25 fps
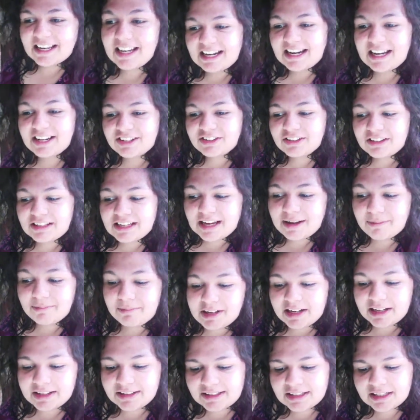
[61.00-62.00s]
actually I'm
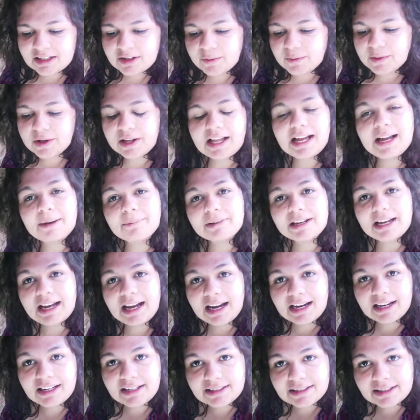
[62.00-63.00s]
not sick. Well, I'm
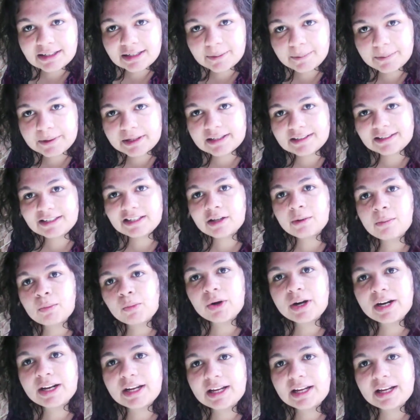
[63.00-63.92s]
kind of sick because in the morning